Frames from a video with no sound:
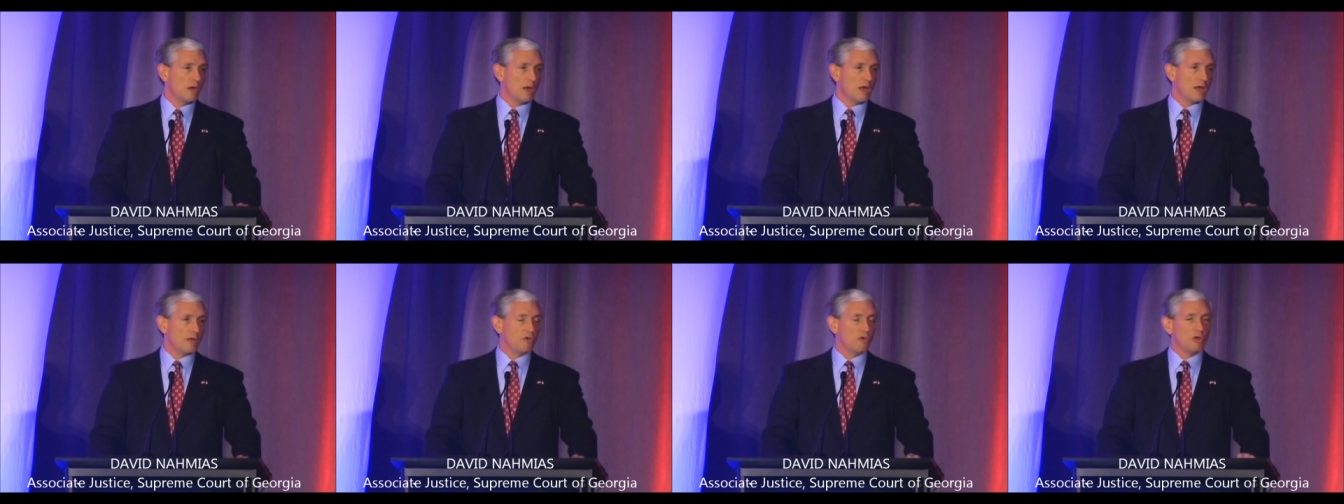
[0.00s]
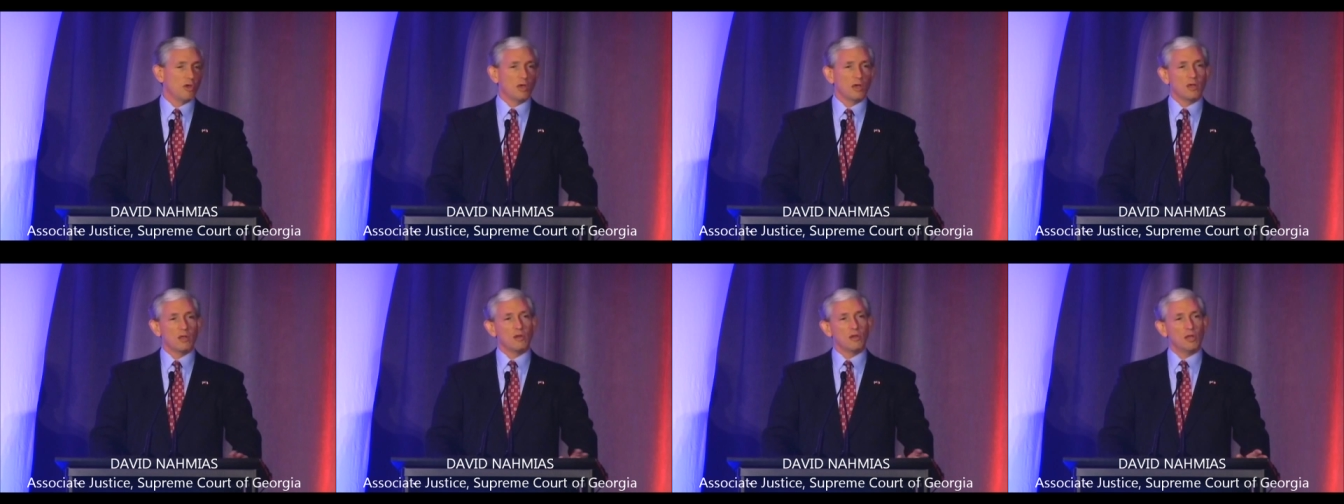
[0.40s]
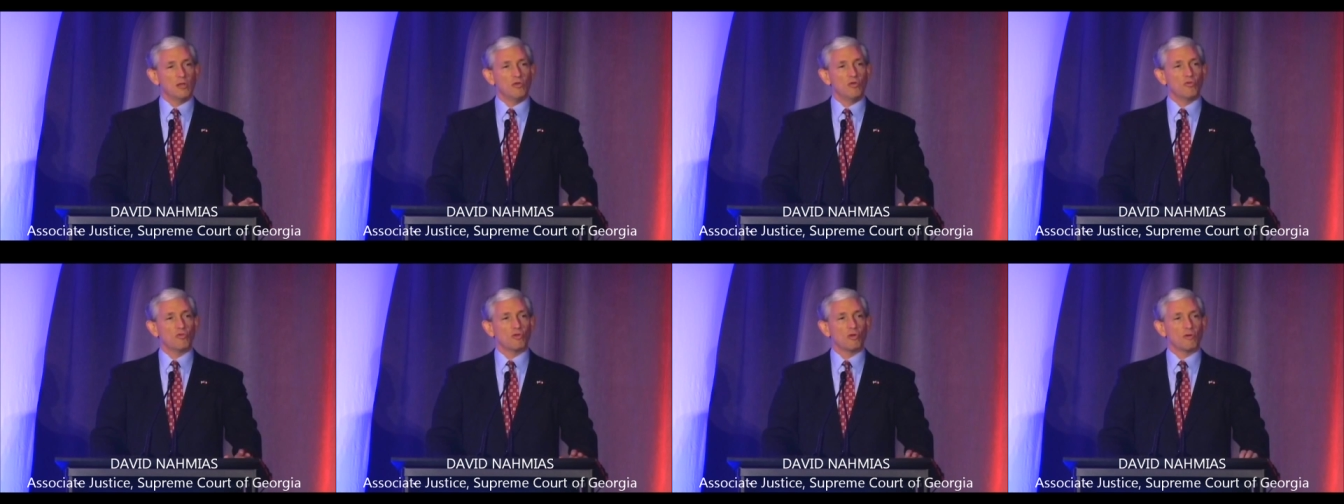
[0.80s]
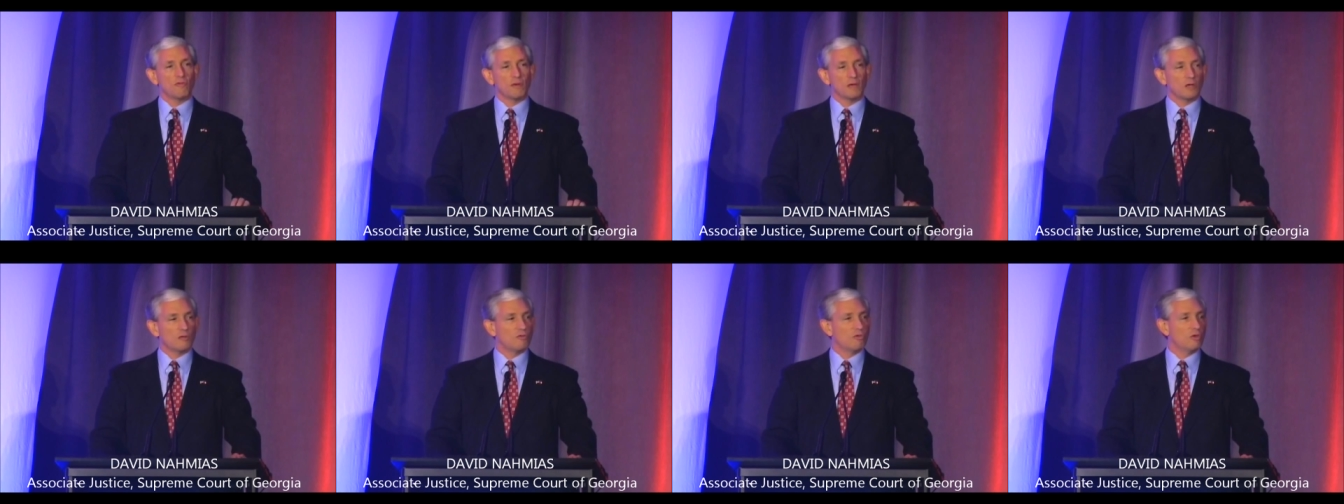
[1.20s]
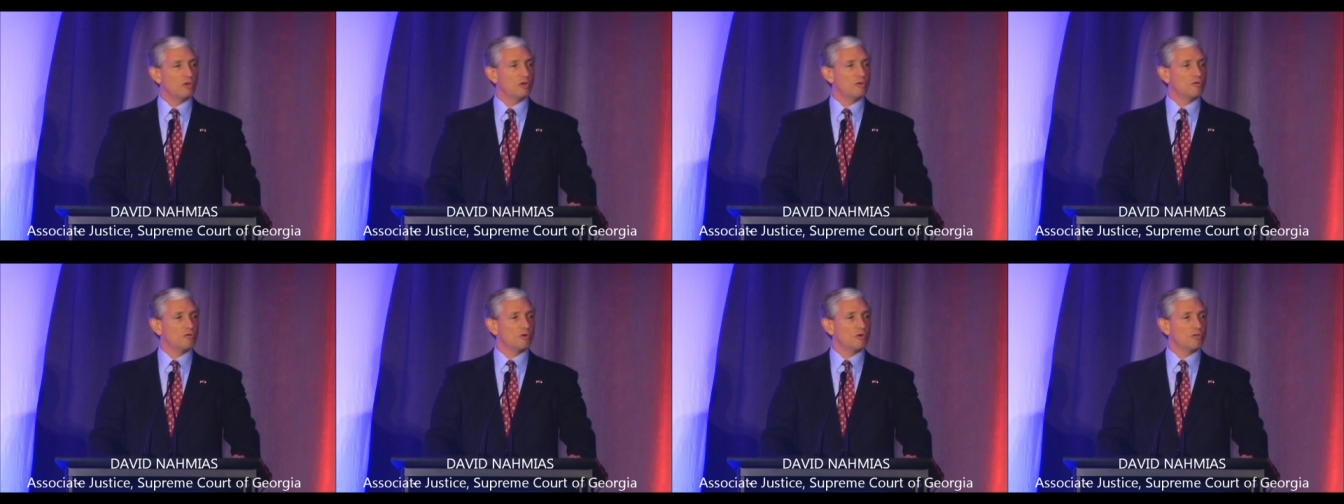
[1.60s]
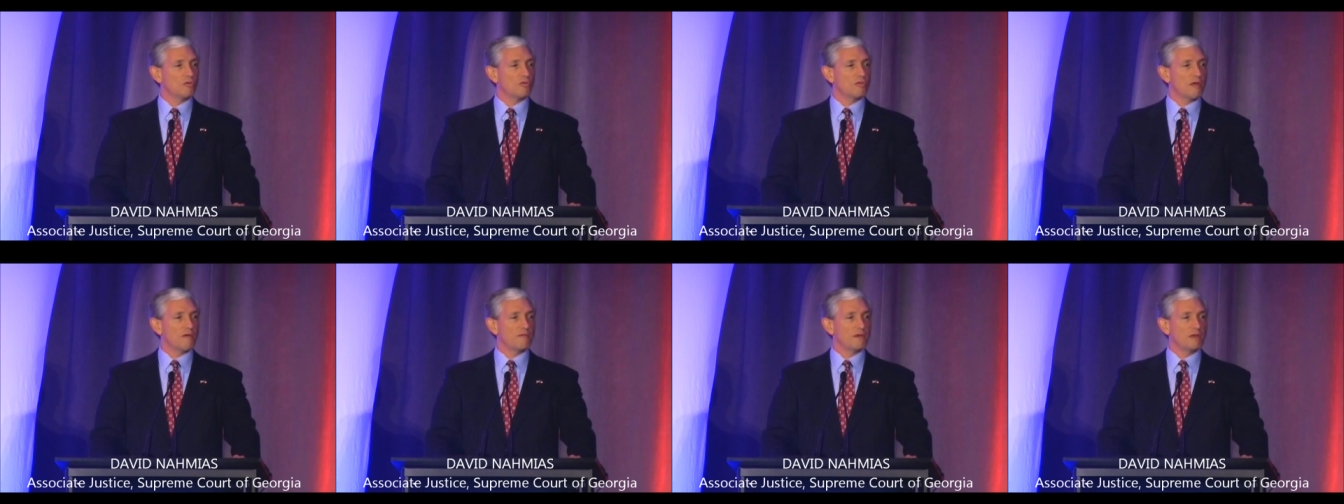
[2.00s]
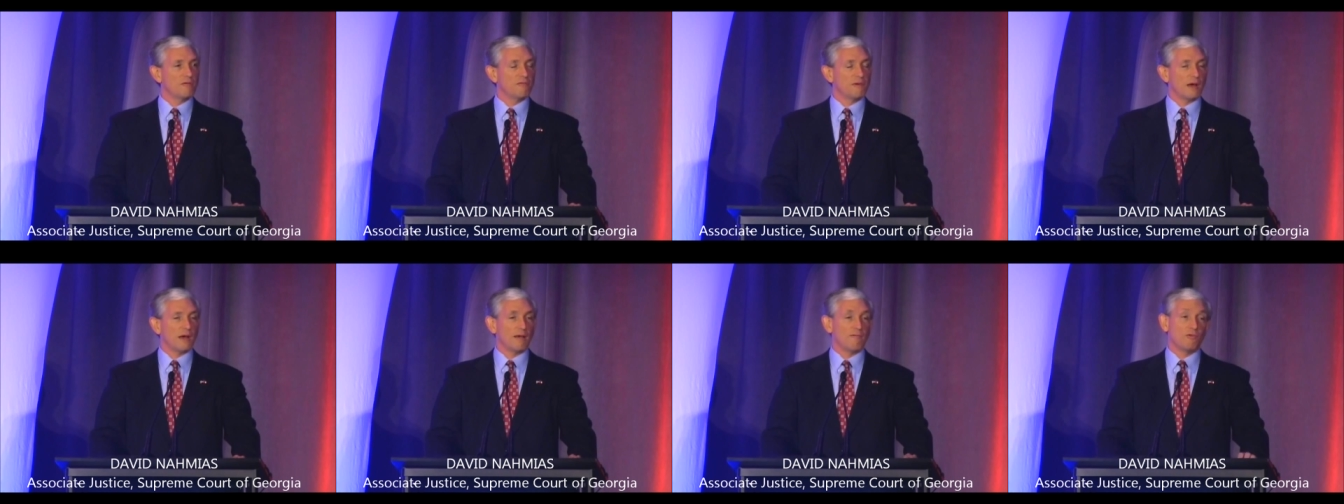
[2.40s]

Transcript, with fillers: And you can continue serving until you turn seventy-five.